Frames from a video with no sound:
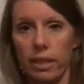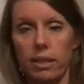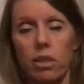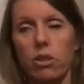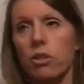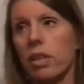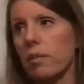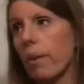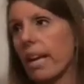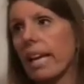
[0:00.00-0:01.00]
So you can
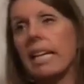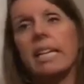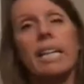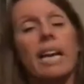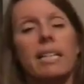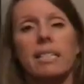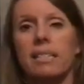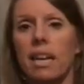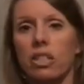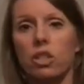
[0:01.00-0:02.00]
make any kind of
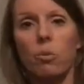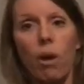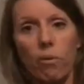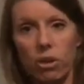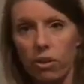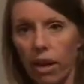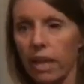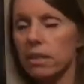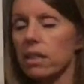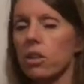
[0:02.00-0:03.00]
design you want with
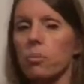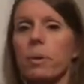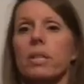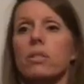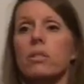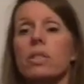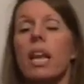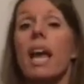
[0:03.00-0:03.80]
crayons, colored pencils.